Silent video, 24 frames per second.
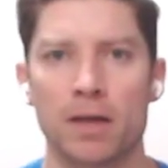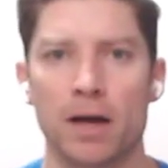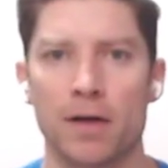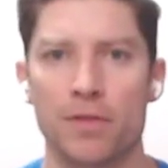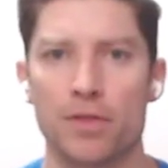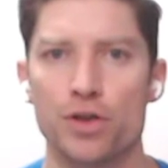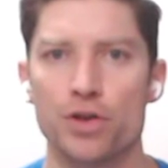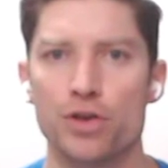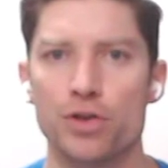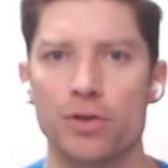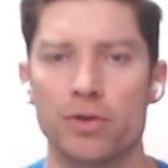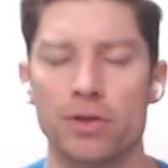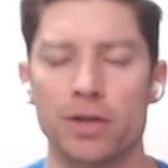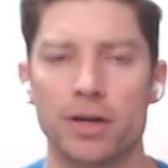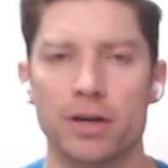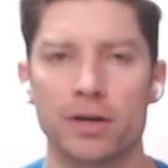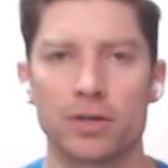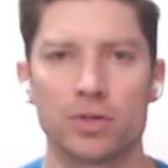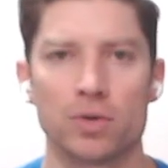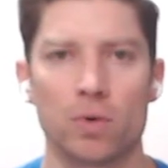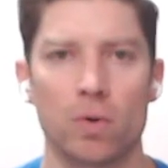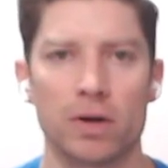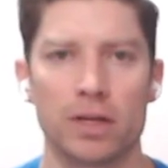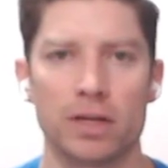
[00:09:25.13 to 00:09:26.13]
the new
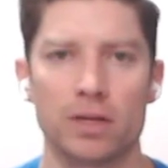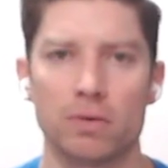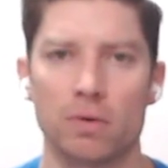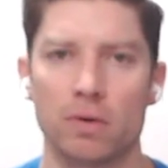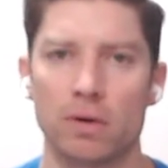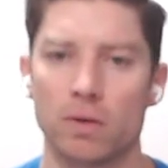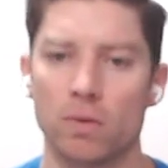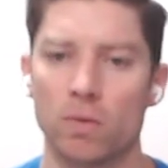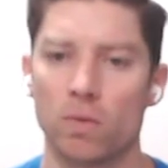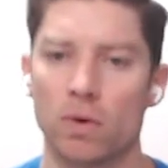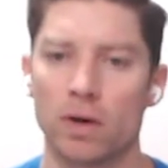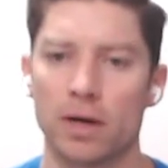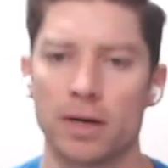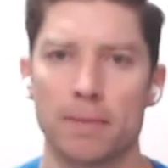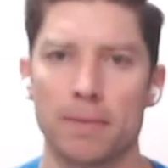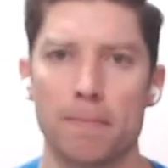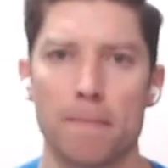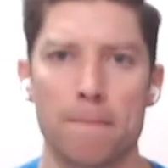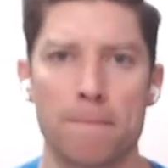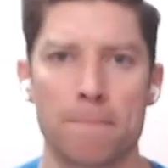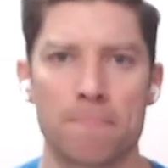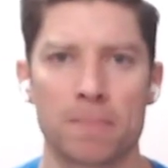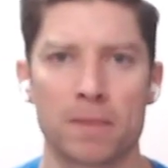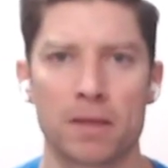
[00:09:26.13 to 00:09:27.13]
year,
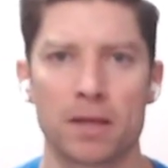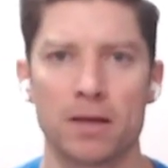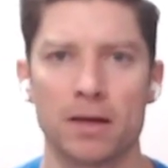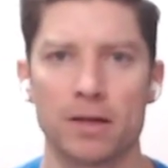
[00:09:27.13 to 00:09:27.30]
2021,